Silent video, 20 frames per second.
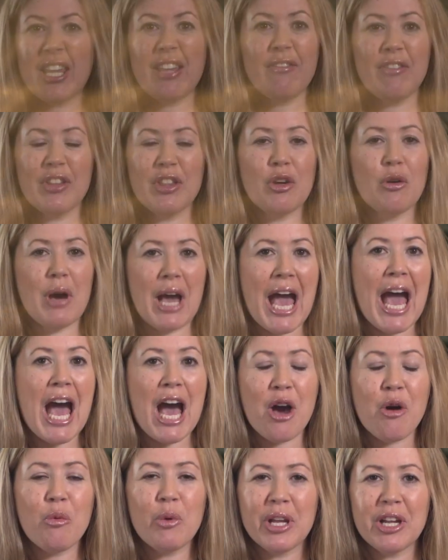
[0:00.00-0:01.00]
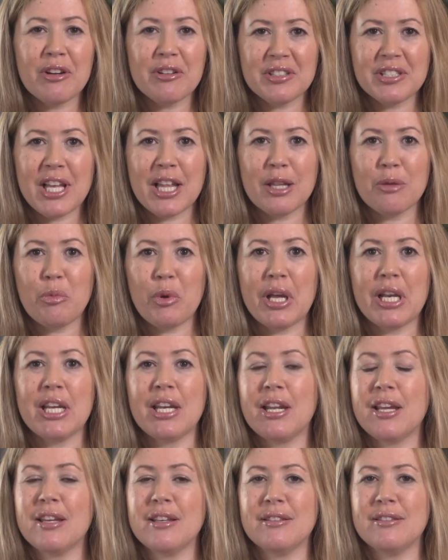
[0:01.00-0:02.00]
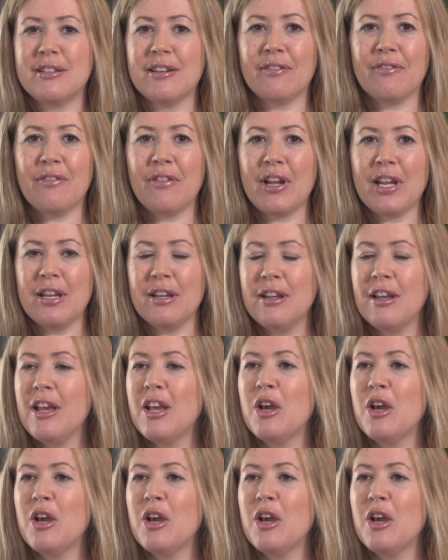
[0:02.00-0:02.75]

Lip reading: even though how we are celebrating it is different,